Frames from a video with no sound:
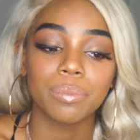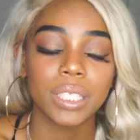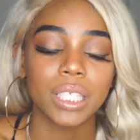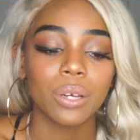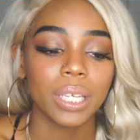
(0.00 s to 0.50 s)

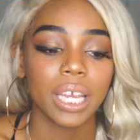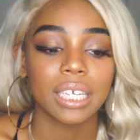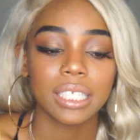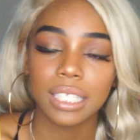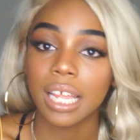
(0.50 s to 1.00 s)
So yeah,
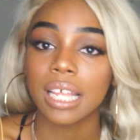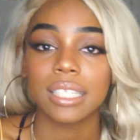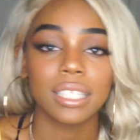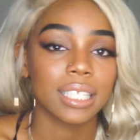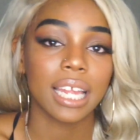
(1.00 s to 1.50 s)
I
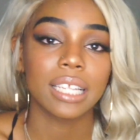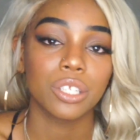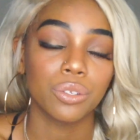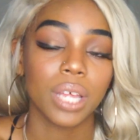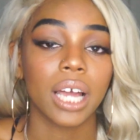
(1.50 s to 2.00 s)
just decided to
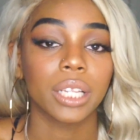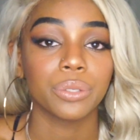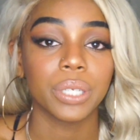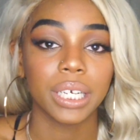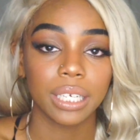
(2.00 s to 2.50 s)
do the hot glue
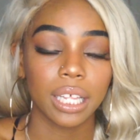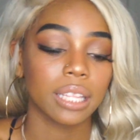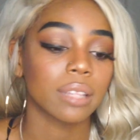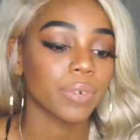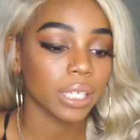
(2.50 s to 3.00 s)
gun
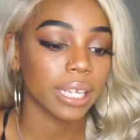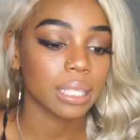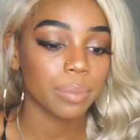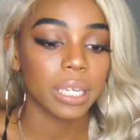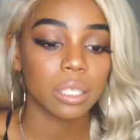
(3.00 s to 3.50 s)
at the very
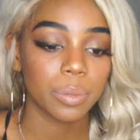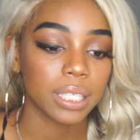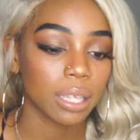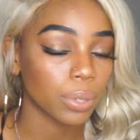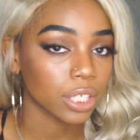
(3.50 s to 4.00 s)
last minute
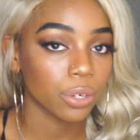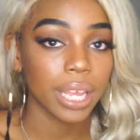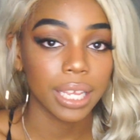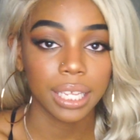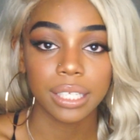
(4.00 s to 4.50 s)
because I wanted to go
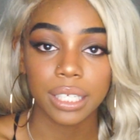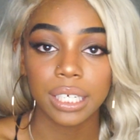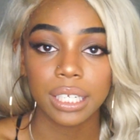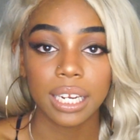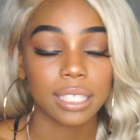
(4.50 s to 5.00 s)
ahead and get it
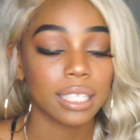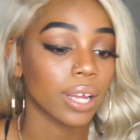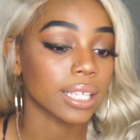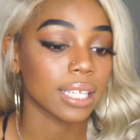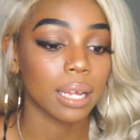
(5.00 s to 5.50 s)
done, and I still
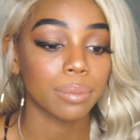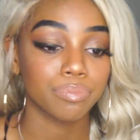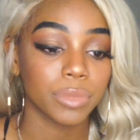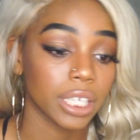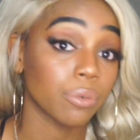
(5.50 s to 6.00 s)
had time
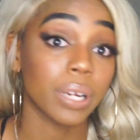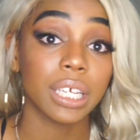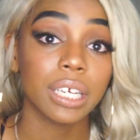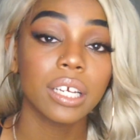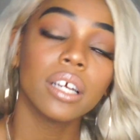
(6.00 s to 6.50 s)
to get
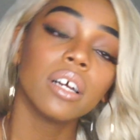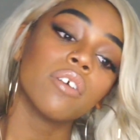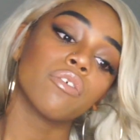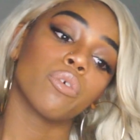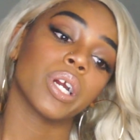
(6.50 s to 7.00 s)
ready
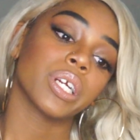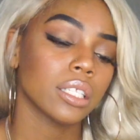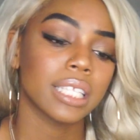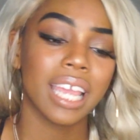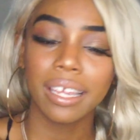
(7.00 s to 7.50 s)
for
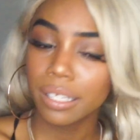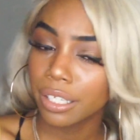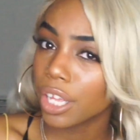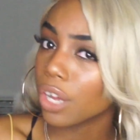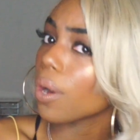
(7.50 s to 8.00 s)
work.
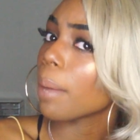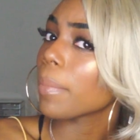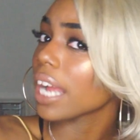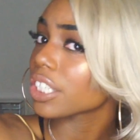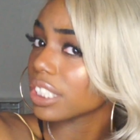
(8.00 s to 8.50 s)
Tangling though, I'm
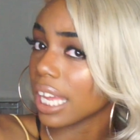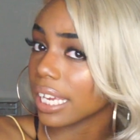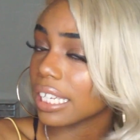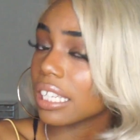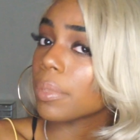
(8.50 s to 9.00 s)
actually not
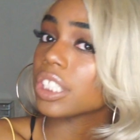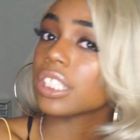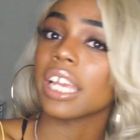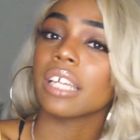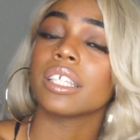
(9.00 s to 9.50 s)
getting that much
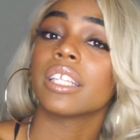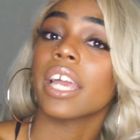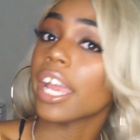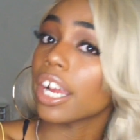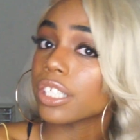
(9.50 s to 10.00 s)
tangling. The
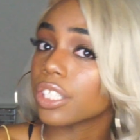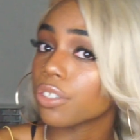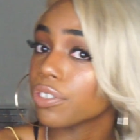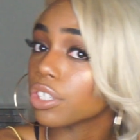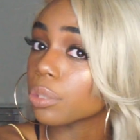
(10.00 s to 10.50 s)
hair
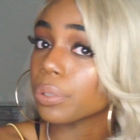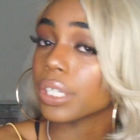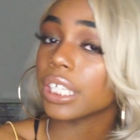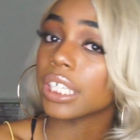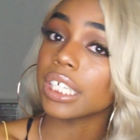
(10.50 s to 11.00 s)
still feels
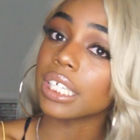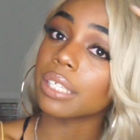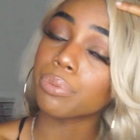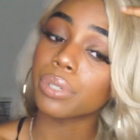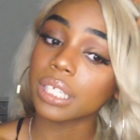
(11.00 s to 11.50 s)
pretty
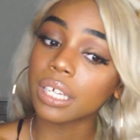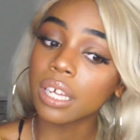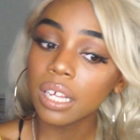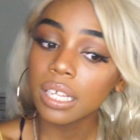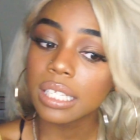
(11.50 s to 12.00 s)
good, pretty
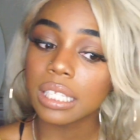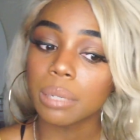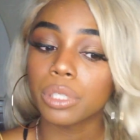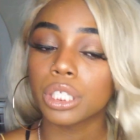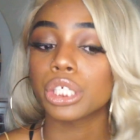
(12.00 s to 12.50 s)

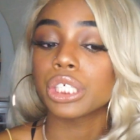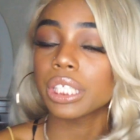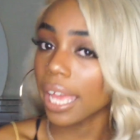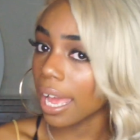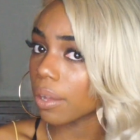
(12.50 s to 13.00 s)
similar
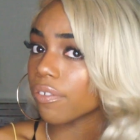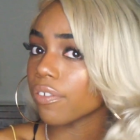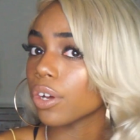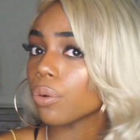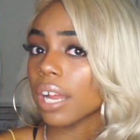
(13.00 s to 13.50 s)
to how it
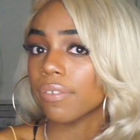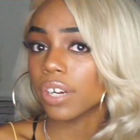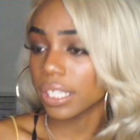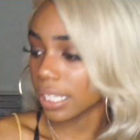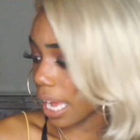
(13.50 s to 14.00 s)
felt when I
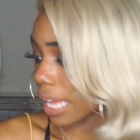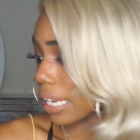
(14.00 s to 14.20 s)
first got